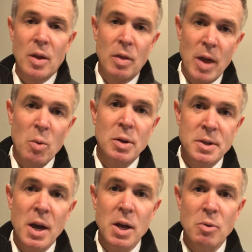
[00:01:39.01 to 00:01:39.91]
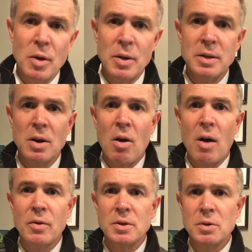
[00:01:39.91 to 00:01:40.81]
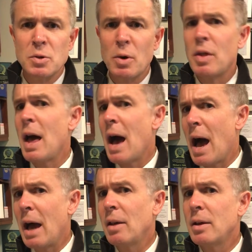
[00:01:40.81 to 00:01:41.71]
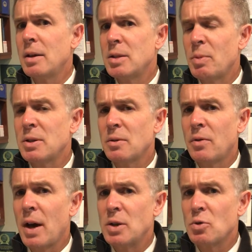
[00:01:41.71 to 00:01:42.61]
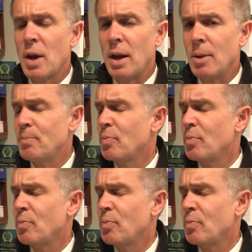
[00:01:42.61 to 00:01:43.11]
they will tell you that these are officers with highly specified training.